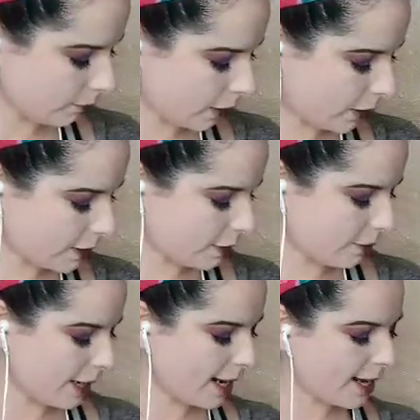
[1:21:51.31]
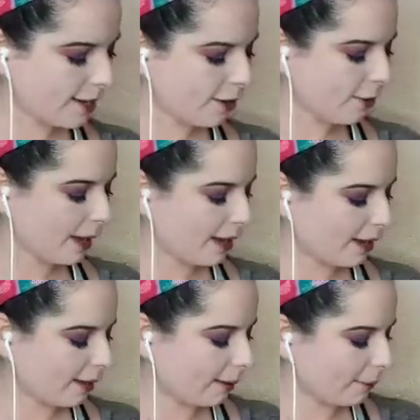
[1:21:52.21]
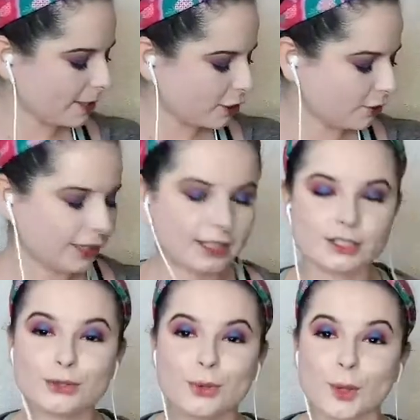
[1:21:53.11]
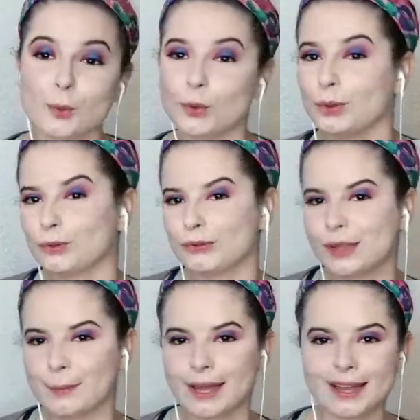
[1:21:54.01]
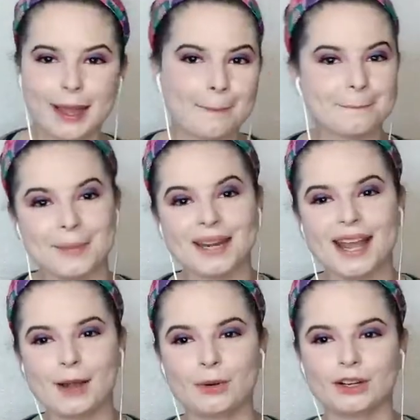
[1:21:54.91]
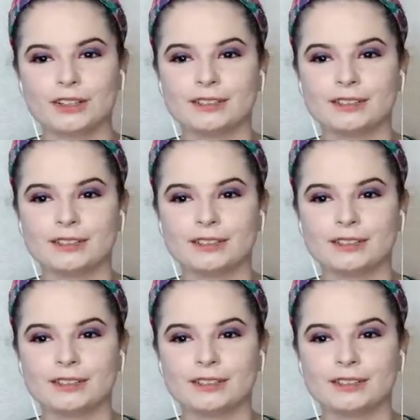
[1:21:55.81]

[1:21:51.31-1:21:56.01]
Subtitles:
Alright, so now I'm tuning into The Wolves by Ben Howard.